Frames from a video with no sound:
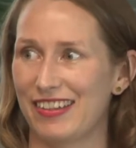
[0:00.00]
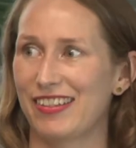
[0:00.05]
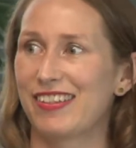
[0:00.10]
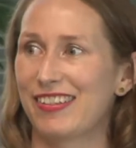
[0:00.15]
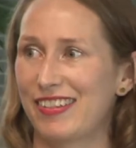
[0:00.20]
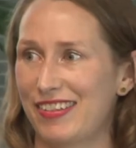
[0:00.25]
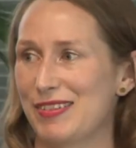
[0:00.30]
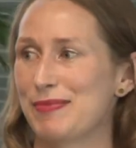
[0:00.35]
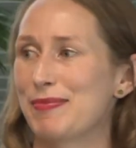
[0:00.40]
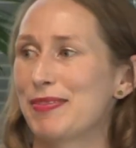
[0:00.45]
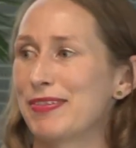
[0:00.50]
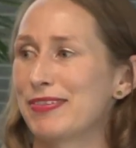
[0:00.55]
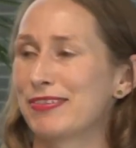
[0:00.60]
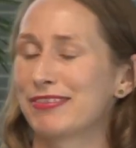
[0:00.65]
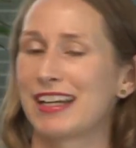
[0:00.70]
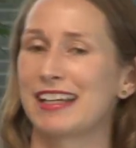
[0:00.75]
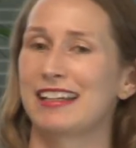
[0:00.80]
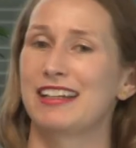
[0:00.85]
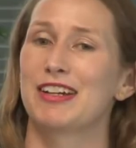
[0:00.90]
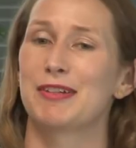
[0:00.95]
super
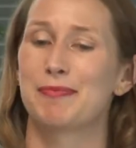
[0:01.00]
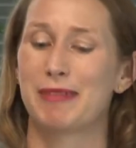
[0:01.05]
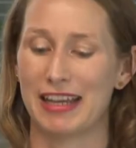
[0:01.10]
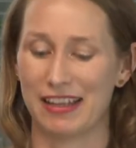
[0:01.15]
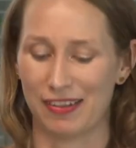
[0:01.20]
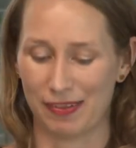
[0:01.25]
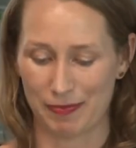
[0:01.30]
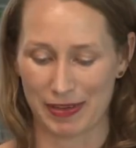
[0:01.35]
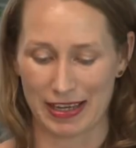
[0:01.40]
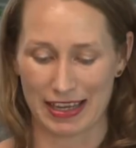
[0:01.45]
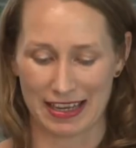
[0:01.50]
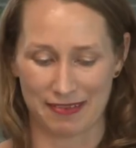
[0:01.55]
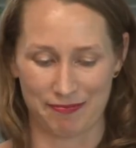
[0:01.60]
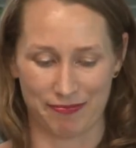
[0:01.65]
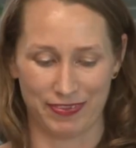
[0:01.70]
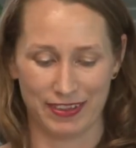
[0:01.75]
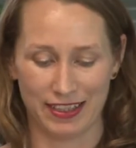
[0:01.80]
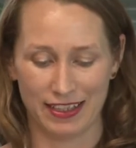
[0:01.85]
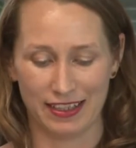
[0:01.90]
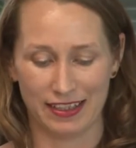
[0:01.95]
radio pace, but
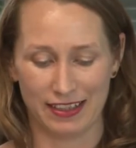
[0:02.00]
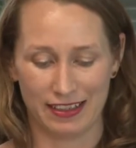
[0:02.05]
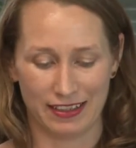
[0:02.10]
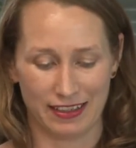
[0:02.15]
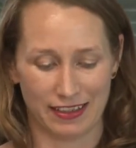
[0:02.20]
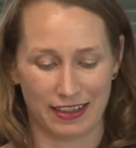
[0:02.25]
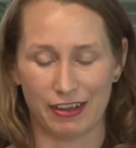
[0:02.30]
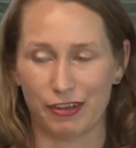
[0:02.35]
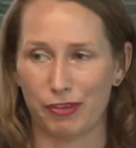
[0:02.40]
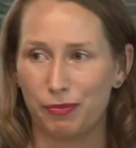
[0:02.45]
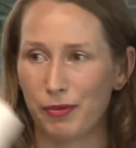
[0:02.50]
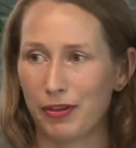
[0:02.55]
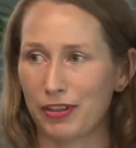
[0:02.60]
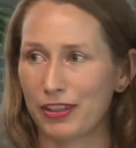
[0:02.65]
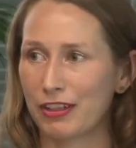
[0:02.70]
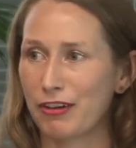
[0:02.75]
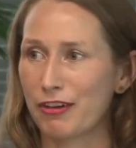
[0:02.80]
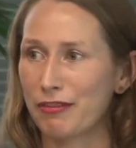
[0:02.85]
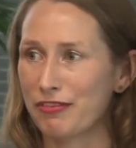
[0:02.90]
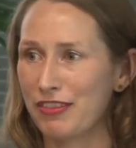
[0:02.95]
um, I was
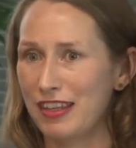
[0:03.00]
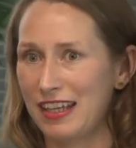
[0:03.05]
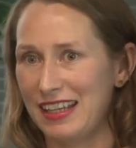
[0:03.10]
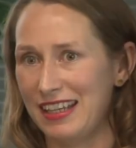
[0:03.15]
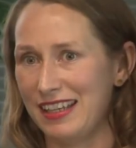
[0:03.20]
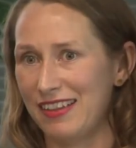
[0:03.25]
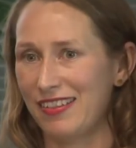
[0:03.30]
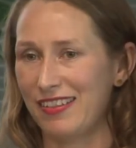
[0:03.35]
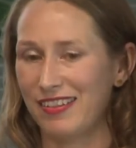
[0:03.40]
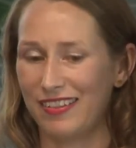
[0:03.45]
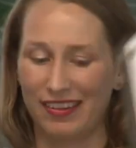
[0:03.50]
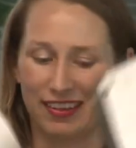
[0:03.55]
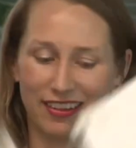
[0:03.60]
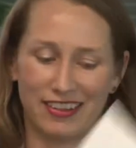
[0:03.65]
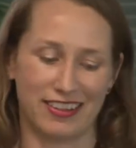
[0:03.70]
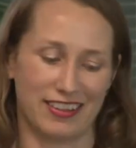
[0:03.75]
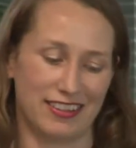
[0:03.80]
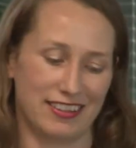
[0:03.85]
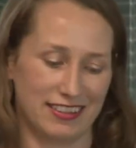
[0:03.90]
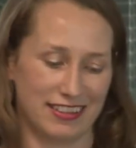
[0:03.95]
working off these,
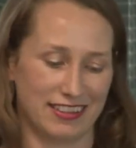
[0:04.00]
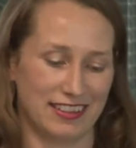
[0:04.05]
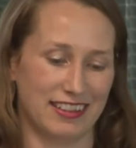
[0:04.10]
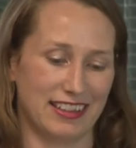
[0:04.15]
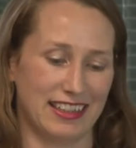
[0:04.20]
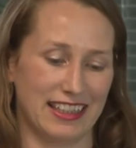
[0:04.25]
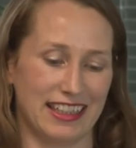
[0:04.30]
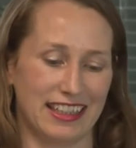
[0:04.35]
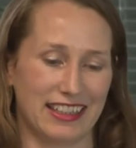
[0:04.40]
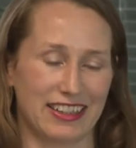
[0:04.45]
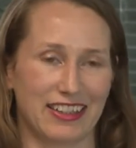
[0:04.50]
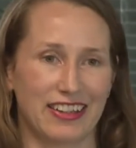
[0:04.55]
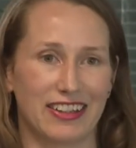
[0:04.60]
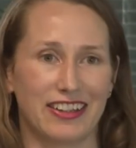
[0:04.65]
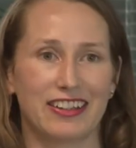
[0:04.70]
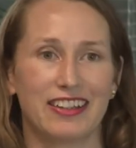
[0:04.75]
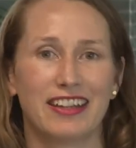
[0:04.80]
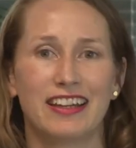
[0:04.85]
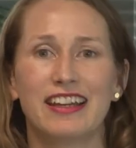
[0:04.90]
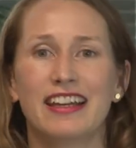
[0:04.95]
so there you
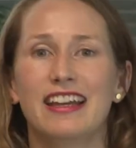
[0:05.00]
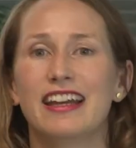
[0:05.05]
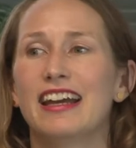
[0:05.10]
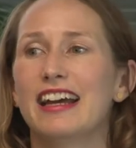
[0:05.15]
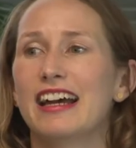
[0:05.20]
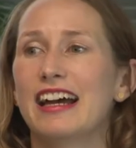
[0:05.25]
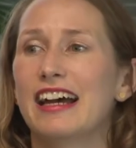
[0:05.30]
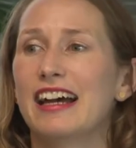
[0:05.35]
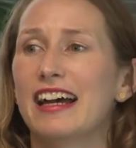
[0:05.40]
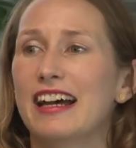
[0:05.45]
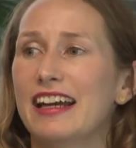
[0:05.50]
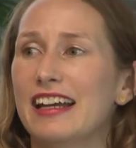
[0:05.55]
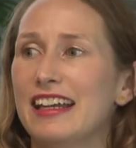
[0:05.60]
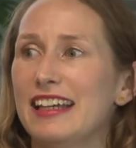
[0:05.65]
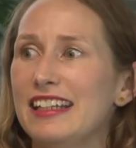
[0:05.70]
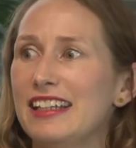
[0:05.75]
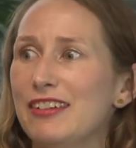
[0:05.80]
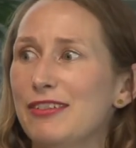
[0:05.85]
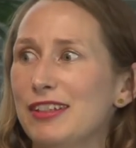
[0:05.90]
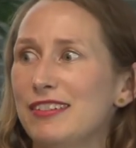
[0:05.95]
go.
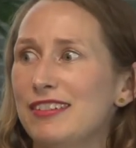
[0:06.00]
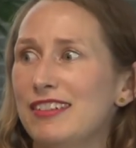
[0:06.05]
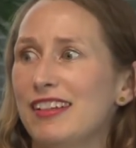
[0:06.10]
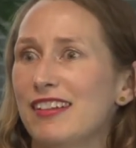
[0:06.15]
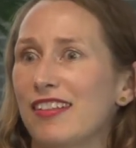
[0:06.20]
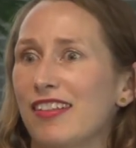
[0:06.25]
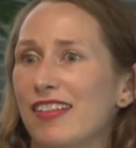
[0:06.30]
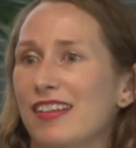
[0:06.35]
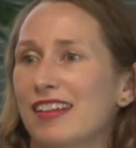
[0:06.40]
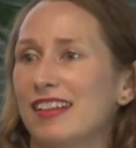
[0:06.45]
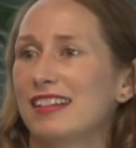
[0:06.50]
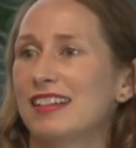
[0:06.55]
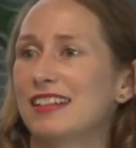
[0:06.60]
Any questions?